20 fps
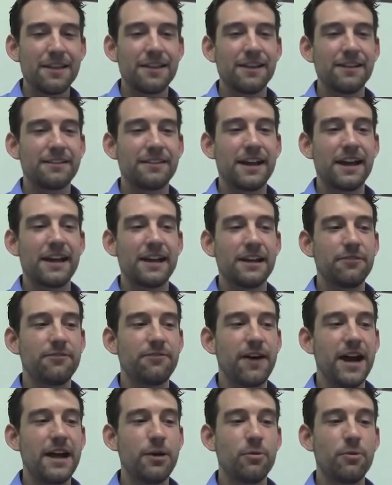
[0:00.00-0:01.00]
They said
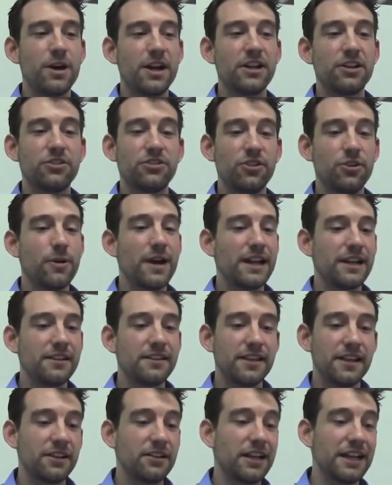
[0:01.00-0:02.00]
if I want to do
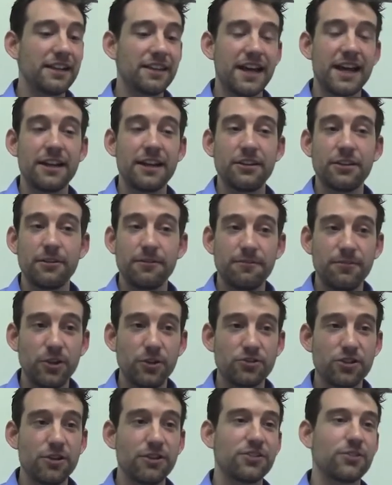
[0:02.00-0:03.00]
anything like that in the
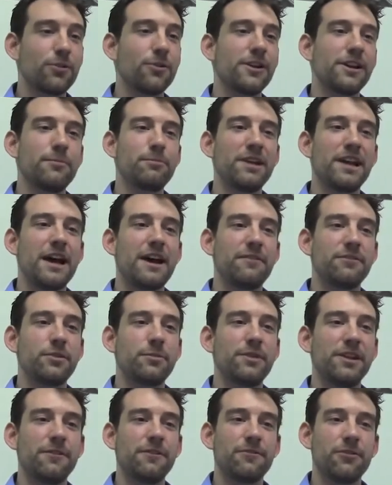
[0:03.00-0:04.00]
future, it's going to
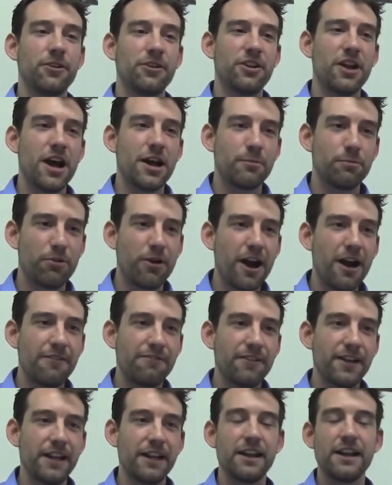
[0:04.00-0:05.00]
have to be for a
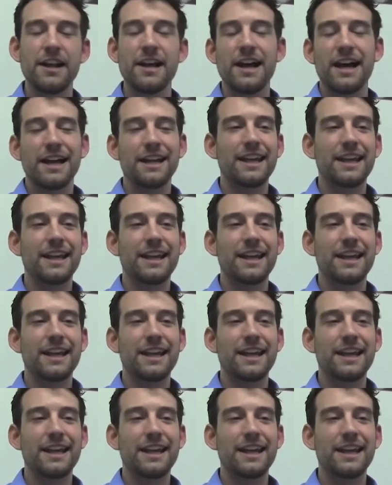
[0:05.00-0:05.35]
nonprofit.